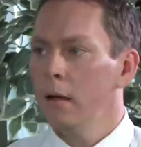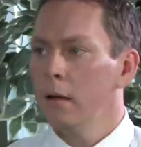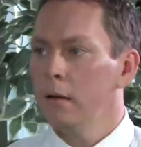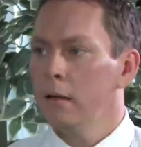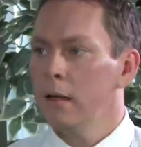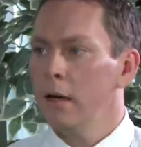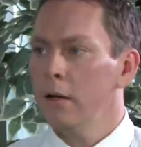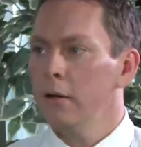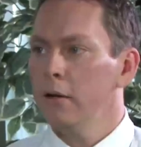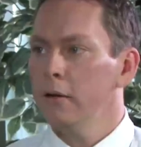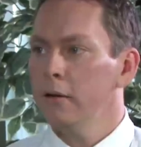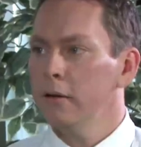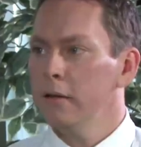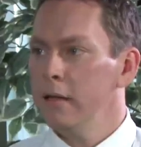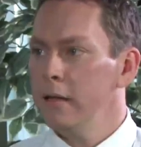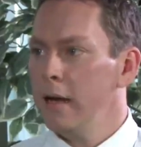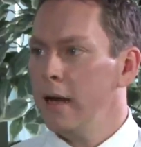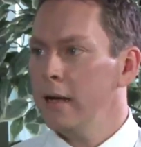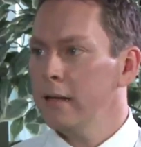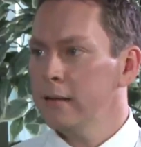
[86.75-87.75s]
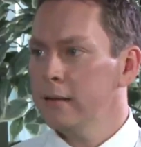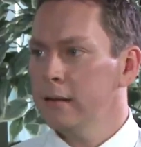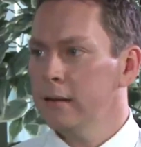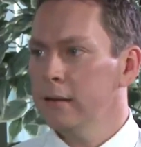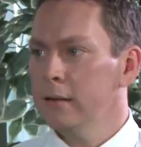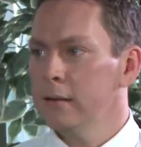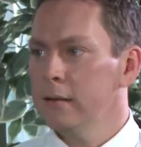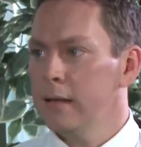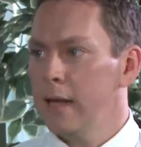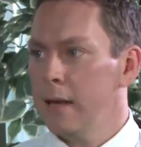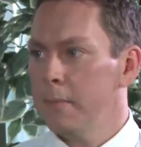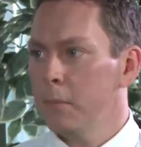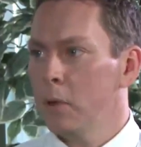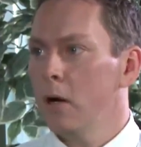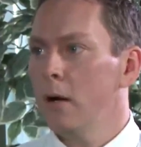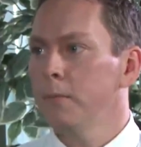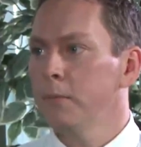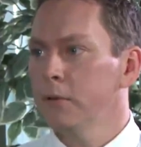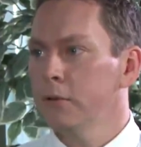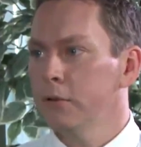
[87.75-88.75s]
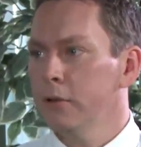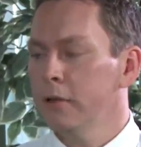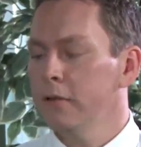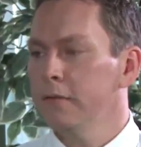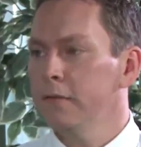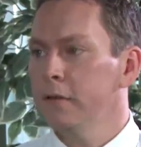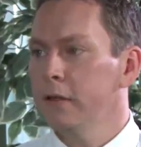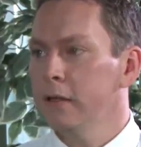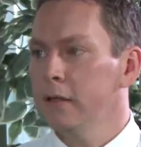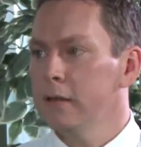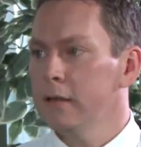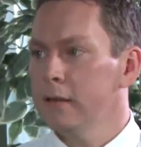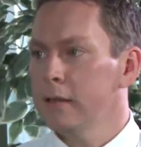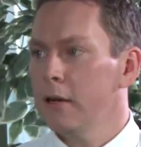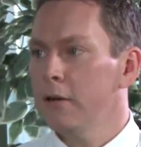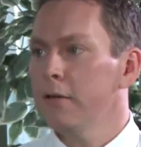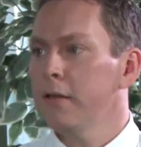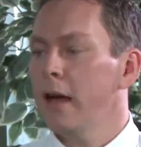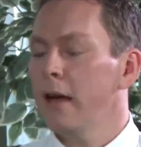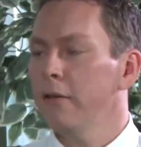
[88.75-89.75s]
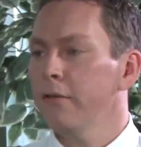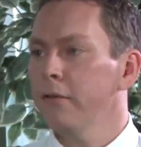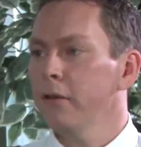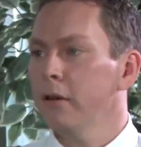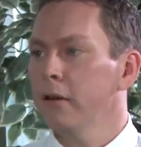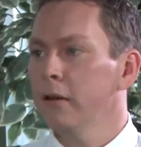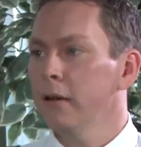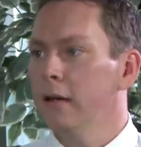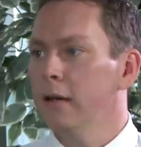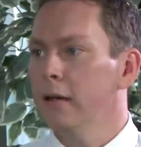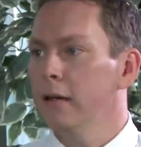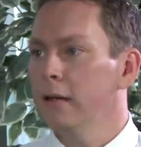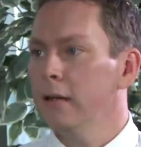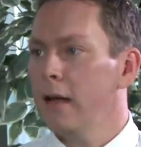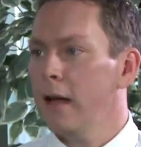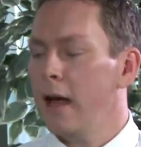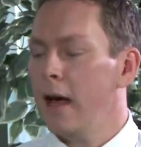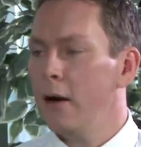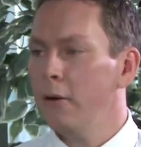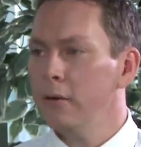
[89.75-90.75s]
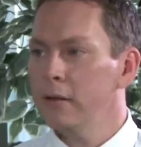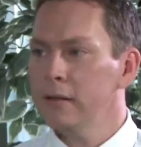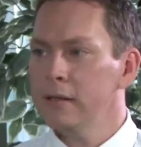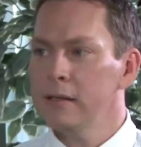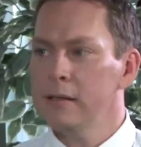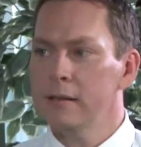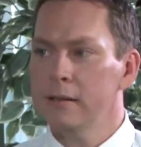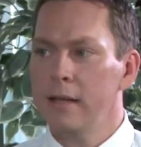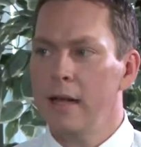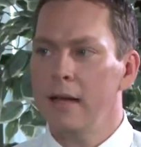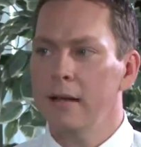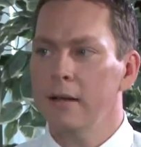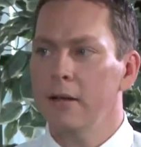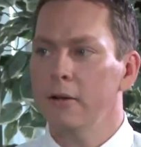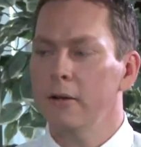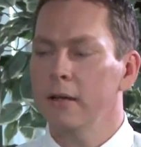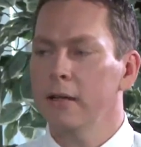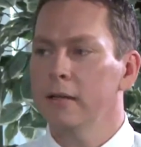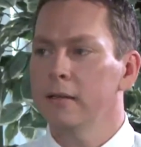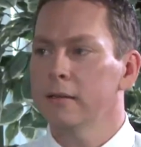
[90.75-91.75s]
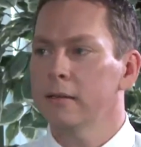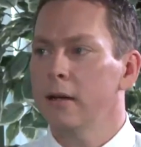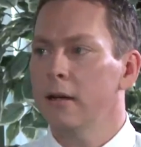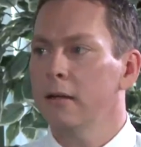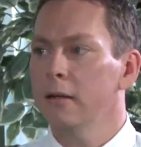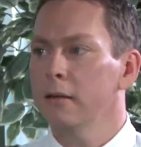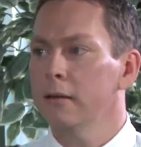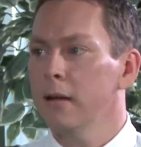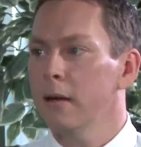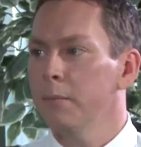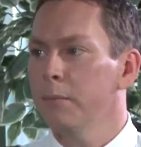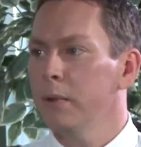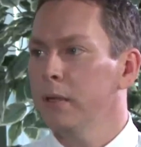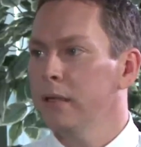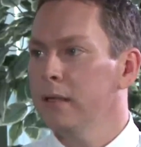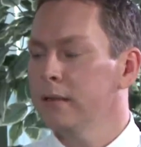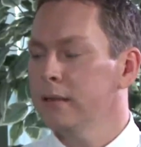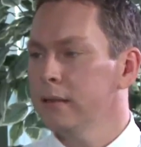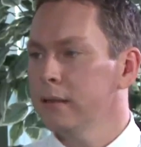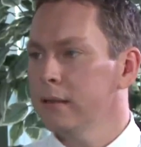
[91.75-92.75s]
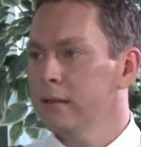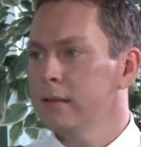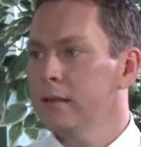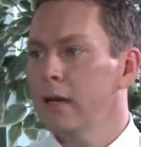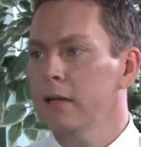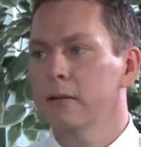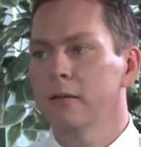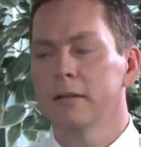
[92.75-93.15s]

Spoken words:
Now, your key asset, Zandkopsdrift in South Africa, how does it stand out against other companies in the sector?